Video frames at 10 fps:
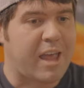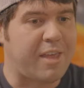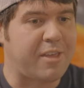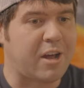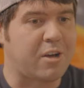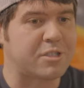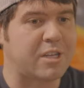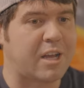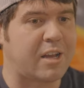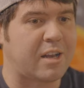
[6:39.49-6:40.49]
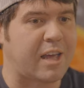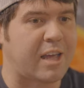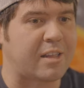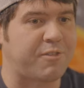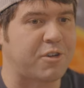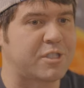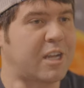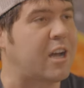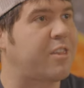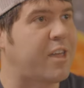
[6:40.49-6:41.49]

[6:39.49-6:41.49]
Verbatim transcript: And then all of a sudden, like the first day got a